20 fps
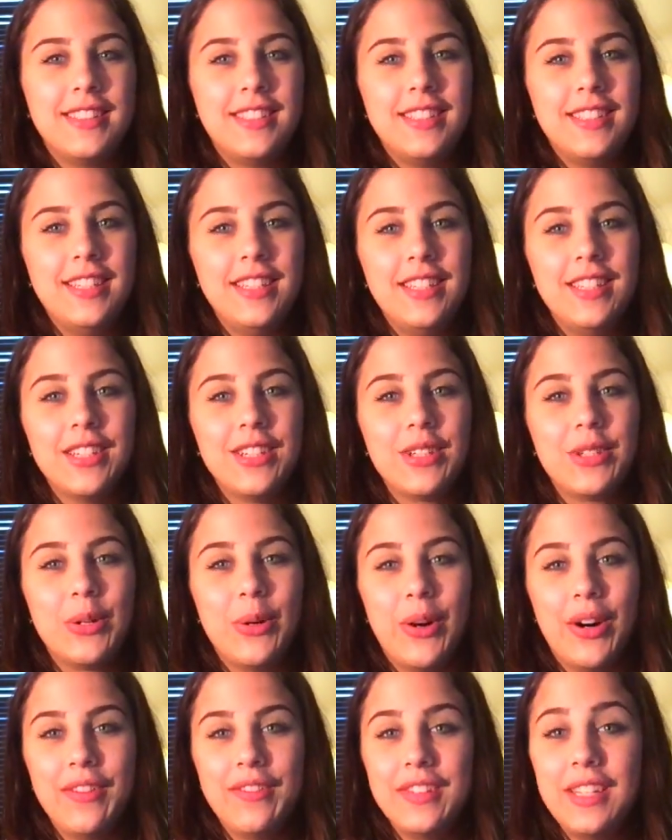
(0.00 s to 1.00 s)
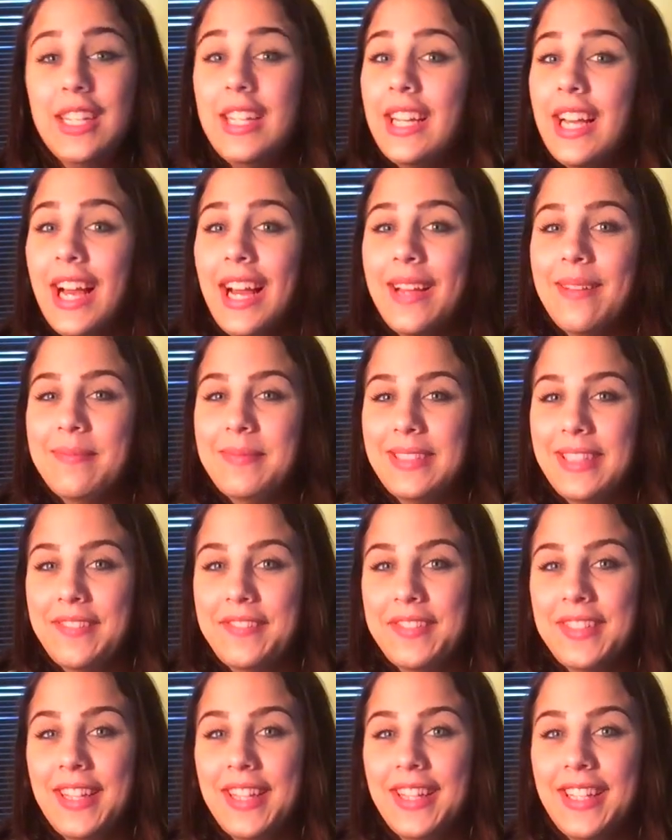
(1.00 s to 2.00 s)
Tea or coffee? I'm
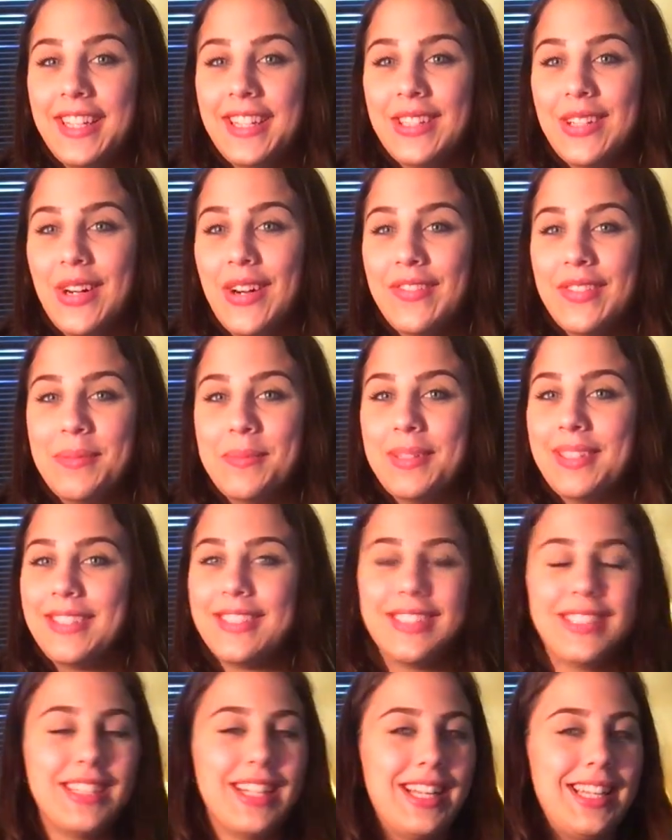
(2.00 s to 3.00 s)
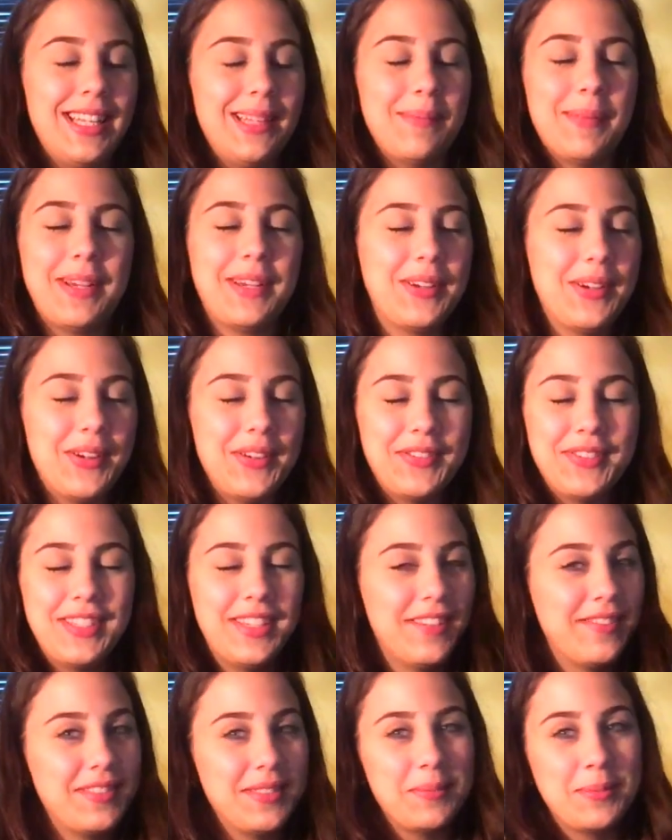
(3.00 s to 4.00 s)
definitely a coffee person. I need my
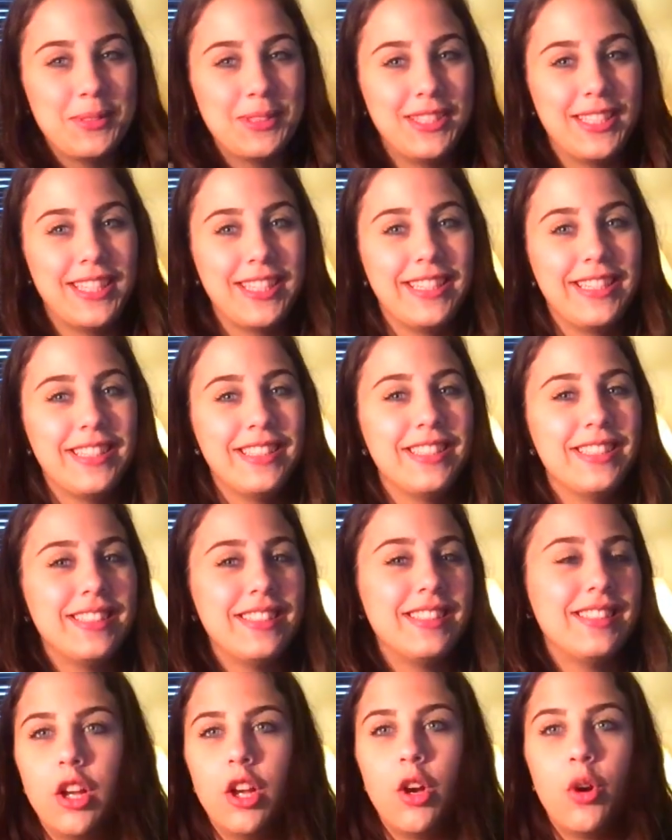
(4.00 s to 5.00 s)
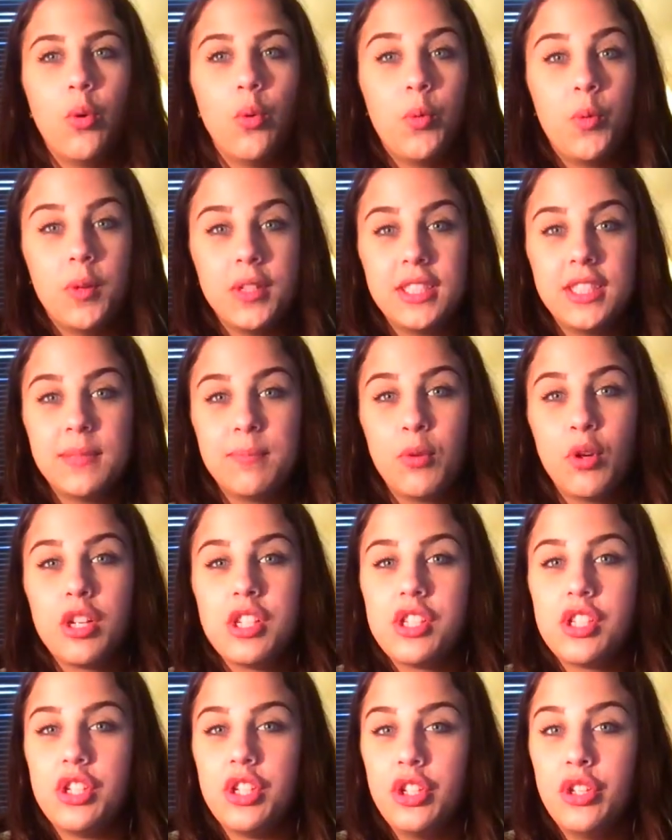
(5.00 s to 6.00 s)
coffee every morning. What
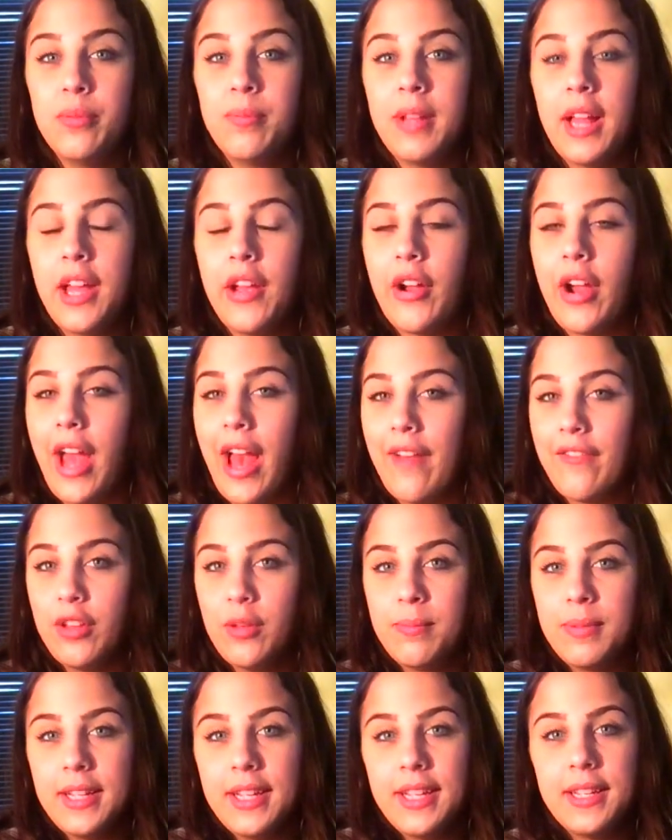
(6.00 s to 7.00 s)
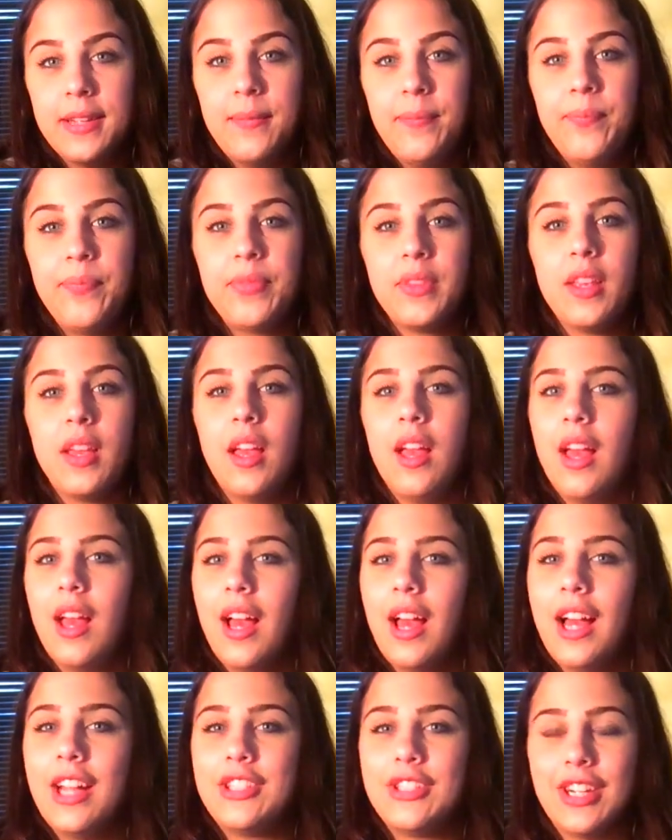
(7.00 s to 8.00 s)
sports do you play or have you played?
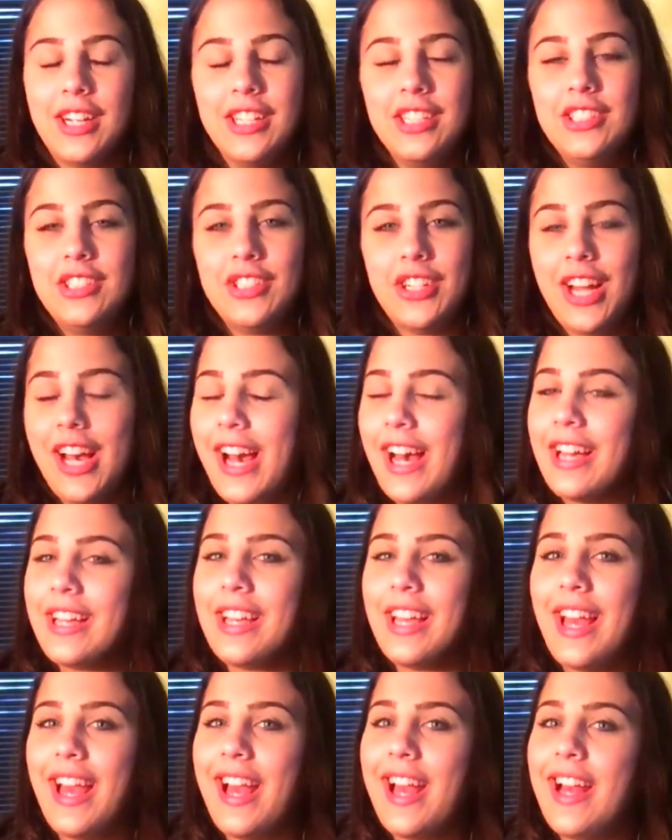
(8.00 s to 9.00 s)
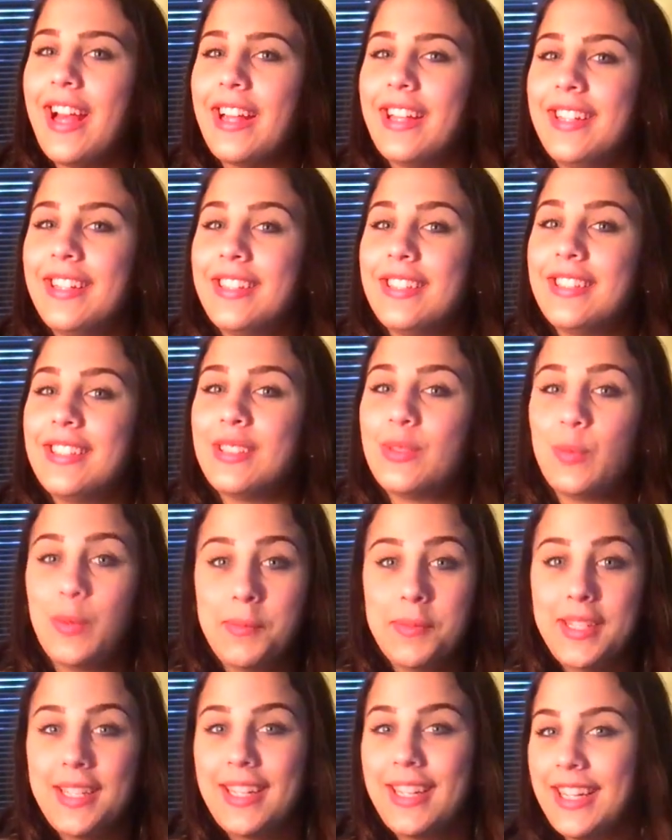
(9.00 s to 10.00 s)
I tried track and
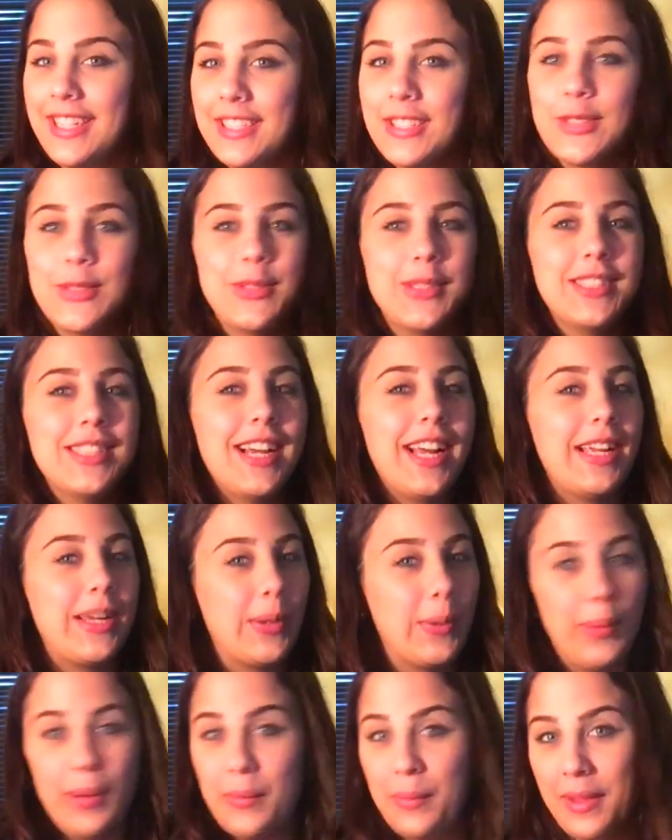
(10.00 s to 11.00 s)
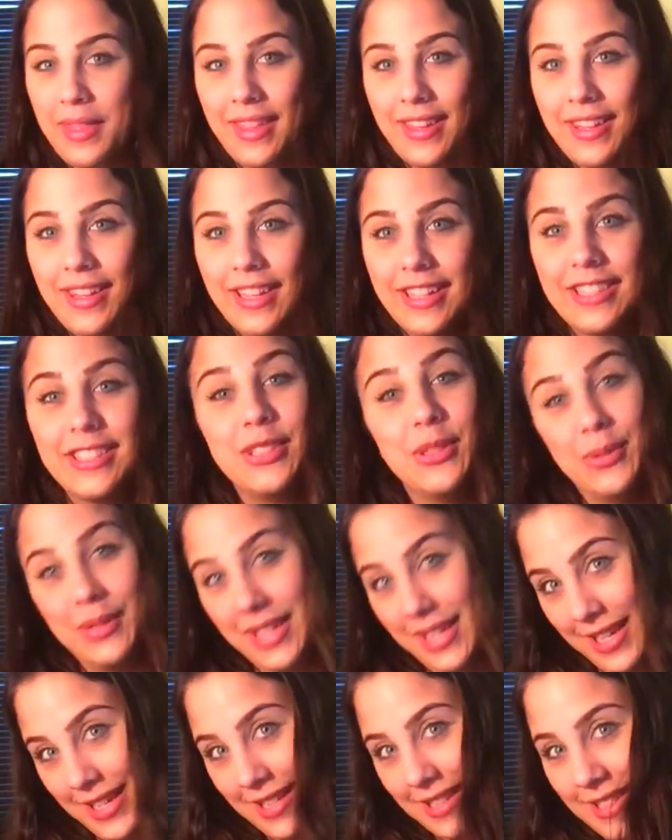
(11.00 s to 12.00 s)
swimming in high school. I quit within like 2
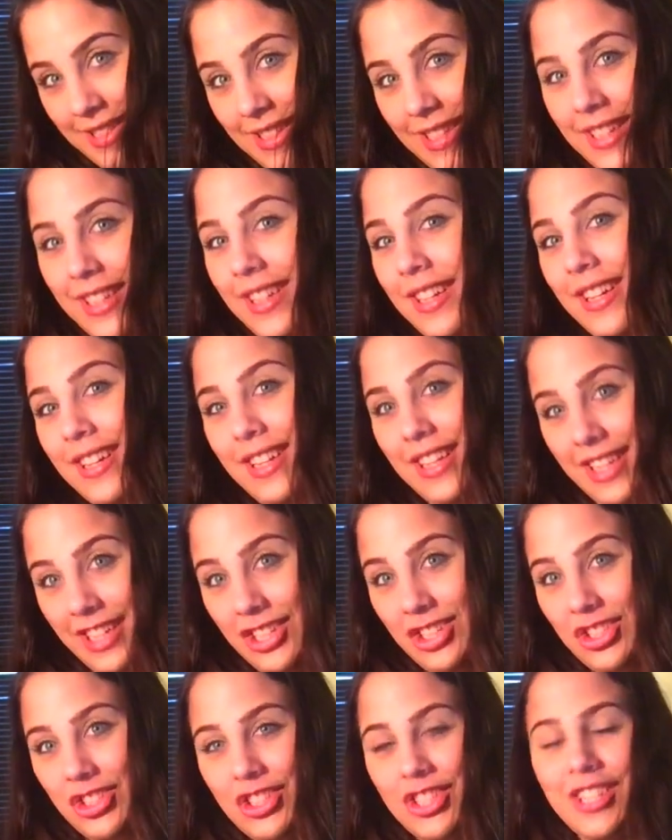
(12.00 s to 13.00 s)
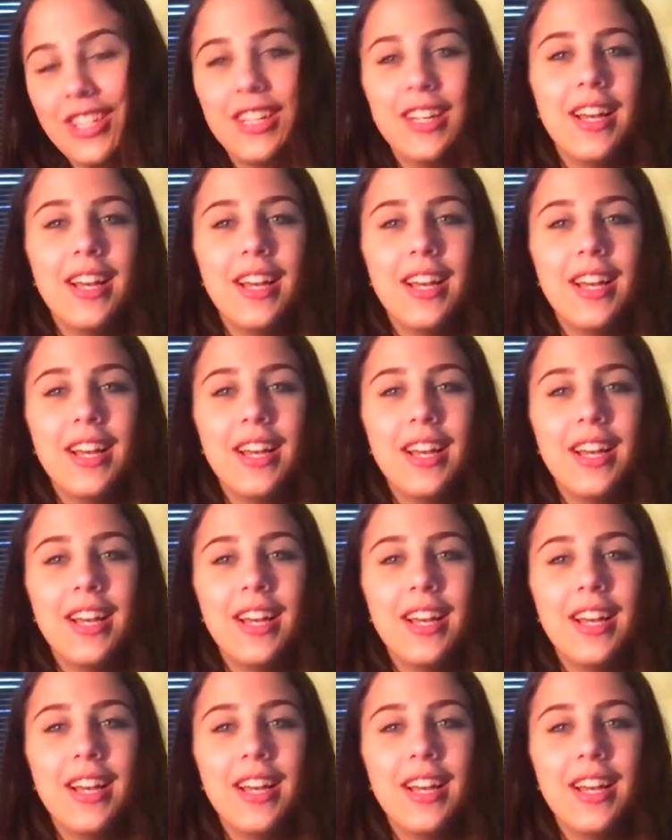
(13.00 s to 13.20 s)
days each.